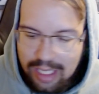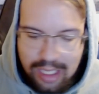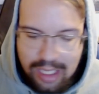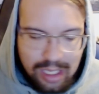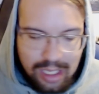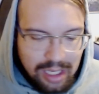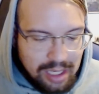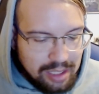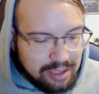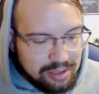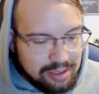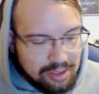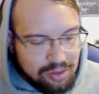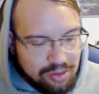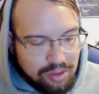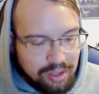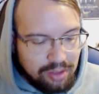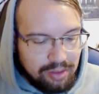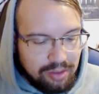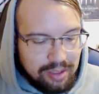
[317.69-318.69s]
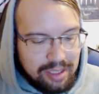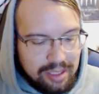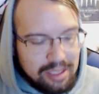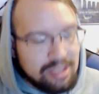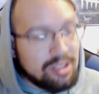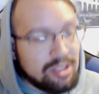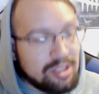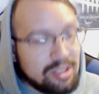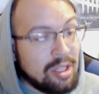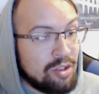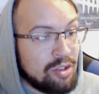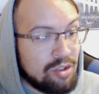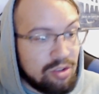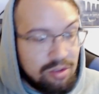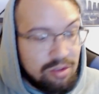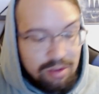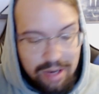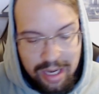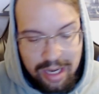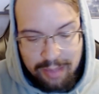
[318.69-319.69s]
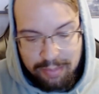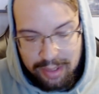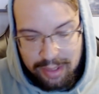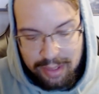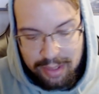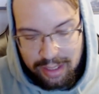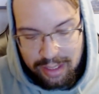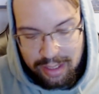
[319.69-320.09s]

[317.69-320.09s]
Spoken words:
because the trailer is dropping,